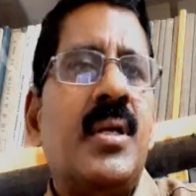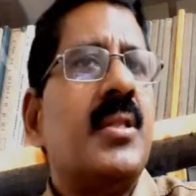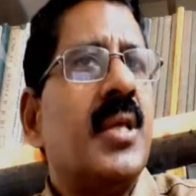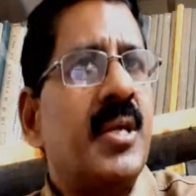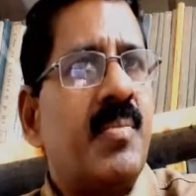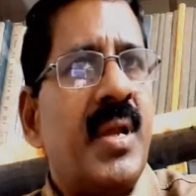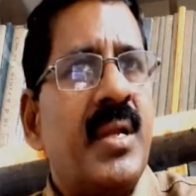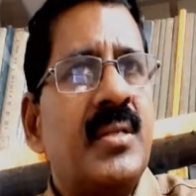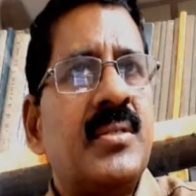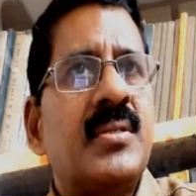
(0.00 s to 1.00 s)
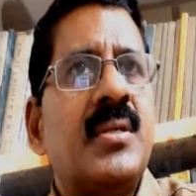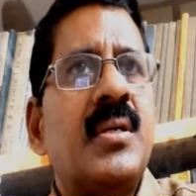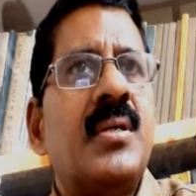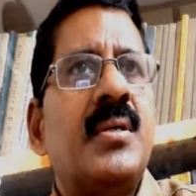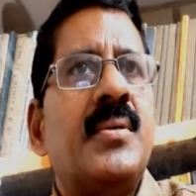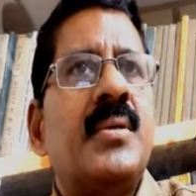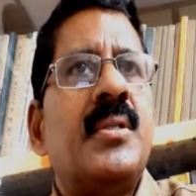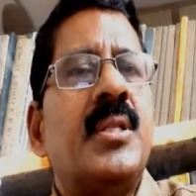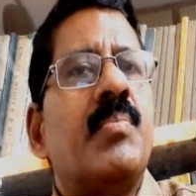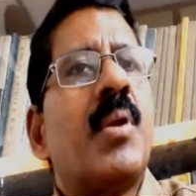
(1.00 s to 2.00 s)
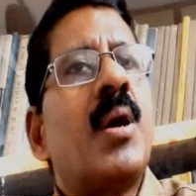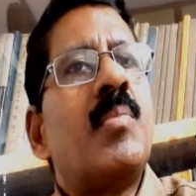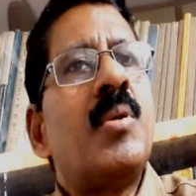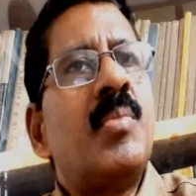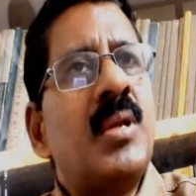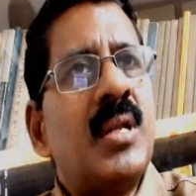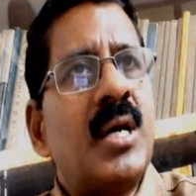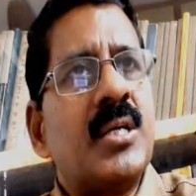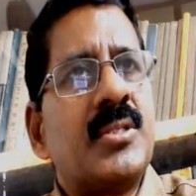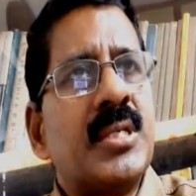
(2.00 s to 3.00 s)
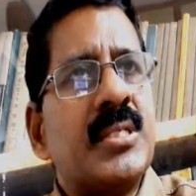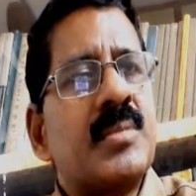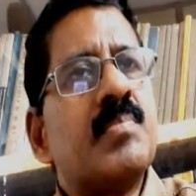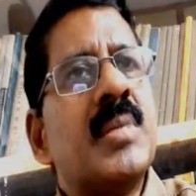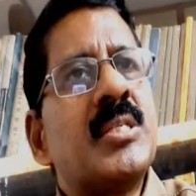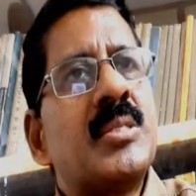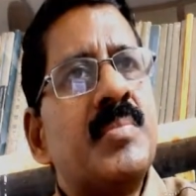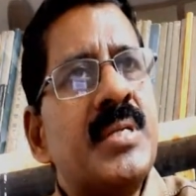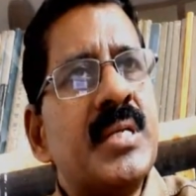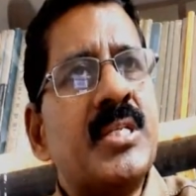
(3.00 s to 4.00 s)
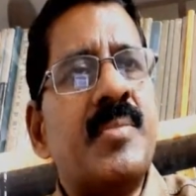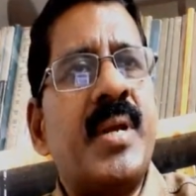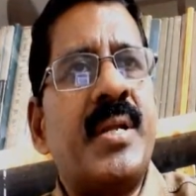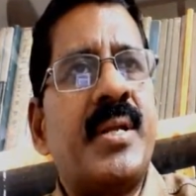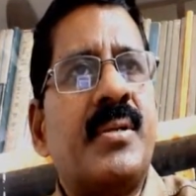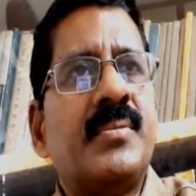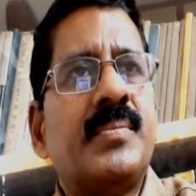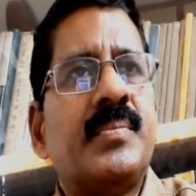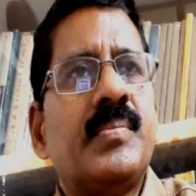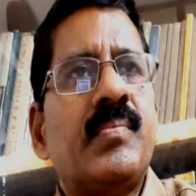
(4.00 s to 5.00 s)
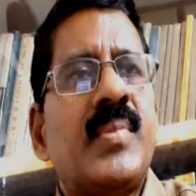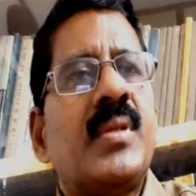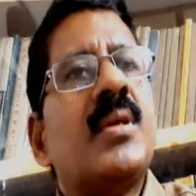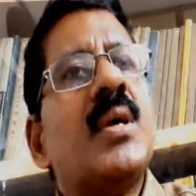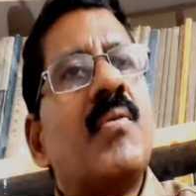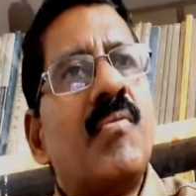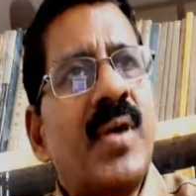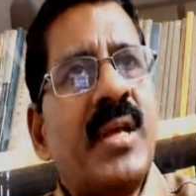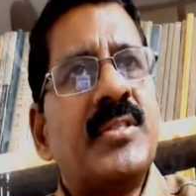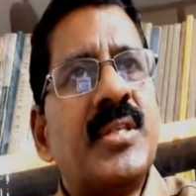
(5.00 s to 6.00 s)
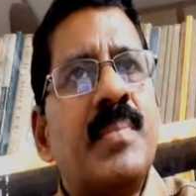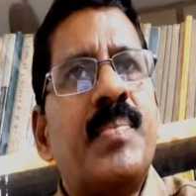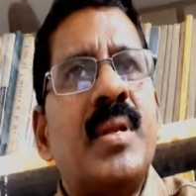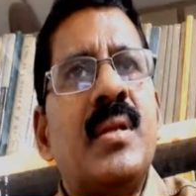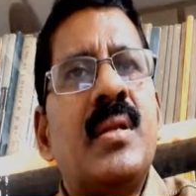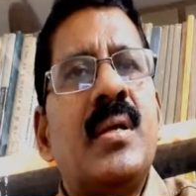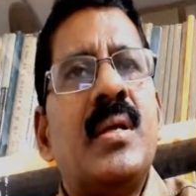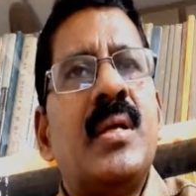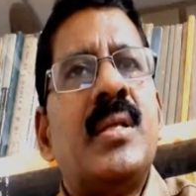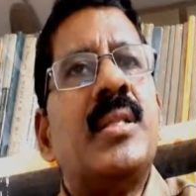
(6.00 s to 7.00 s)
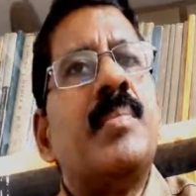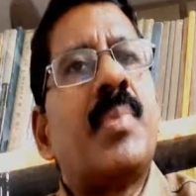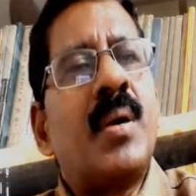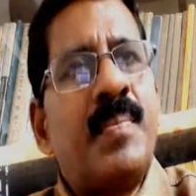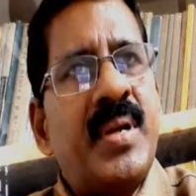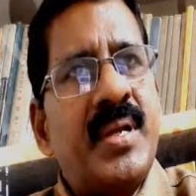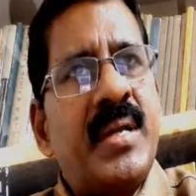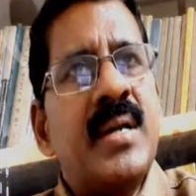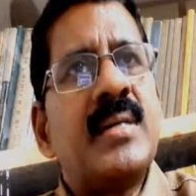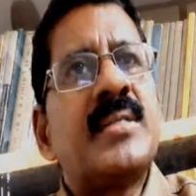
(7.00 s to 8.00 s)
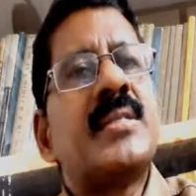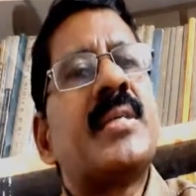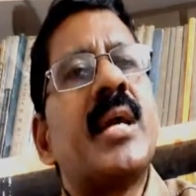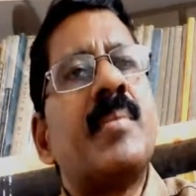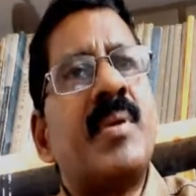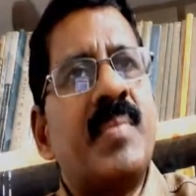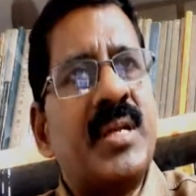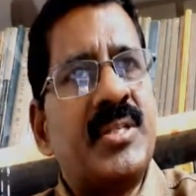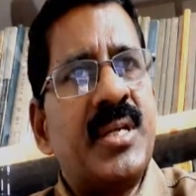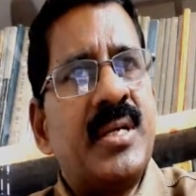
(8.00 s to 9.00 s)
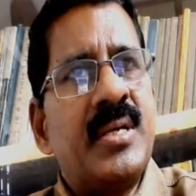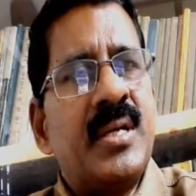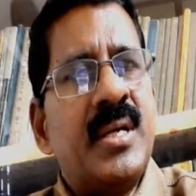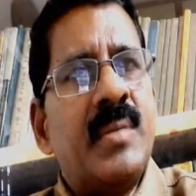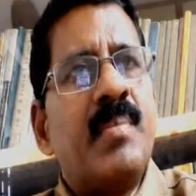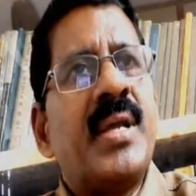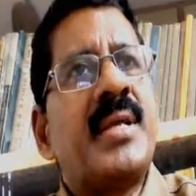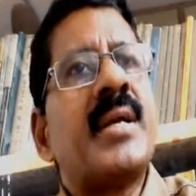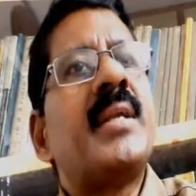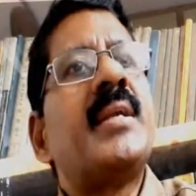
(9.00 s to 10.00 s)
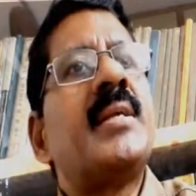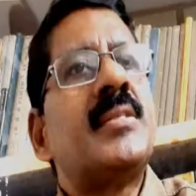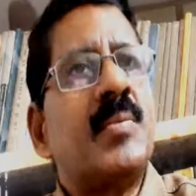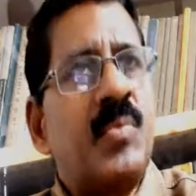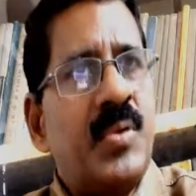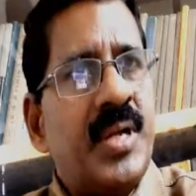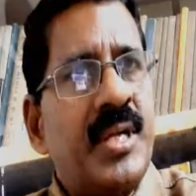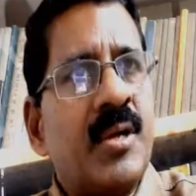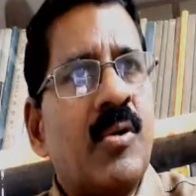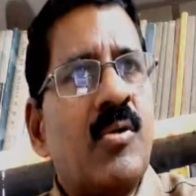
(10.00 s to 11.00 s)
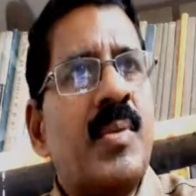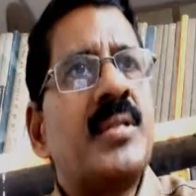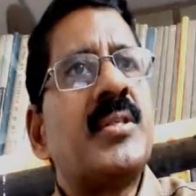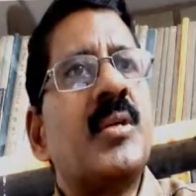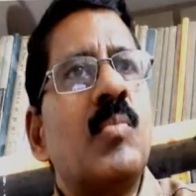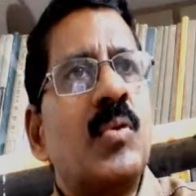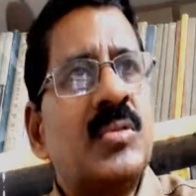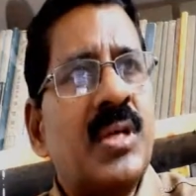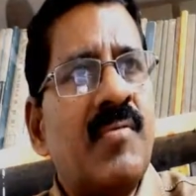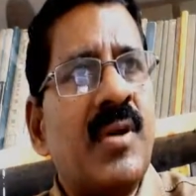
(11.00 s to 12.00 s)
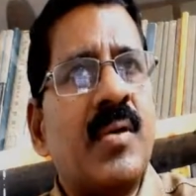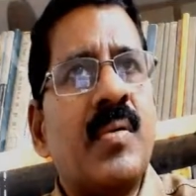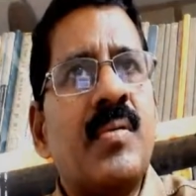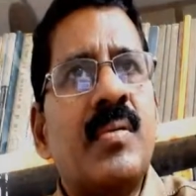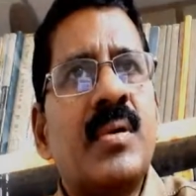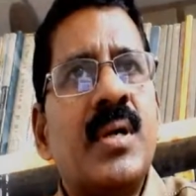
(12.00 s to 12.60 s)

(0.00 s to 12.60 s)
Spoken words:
That means the probable losses must be estimated. For example, the property losses can be measured by collecting supporting documents and books of account